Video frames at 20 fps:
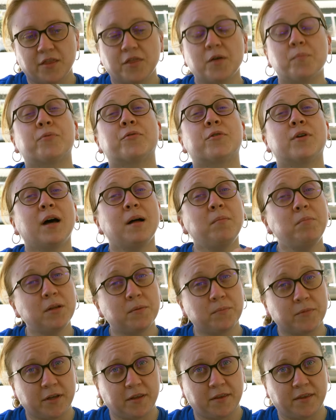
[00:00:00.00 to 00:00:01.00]
The
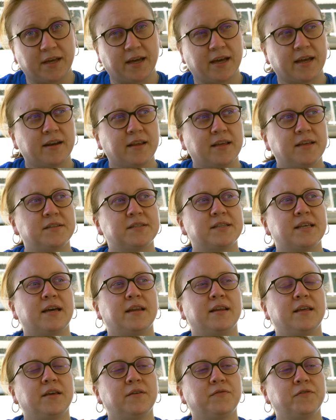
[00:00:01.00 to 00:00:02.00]
problem with that is
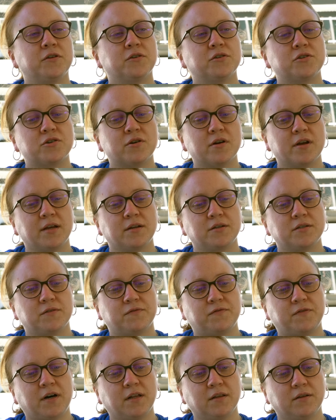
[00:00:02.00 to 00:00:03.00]
that if you're trying to
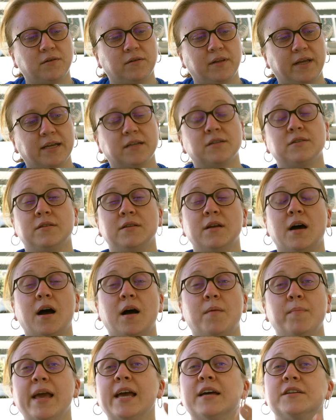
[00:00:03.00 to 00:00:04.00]
follow
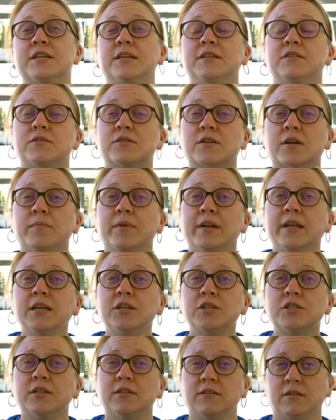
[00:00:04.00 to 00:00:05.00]

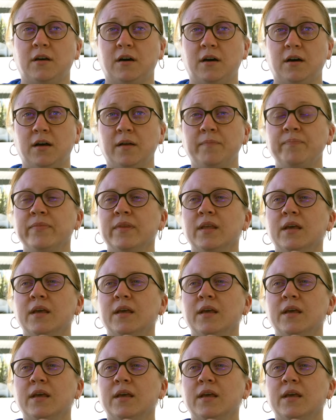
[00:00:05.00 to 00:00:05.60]
anti-discrimination law,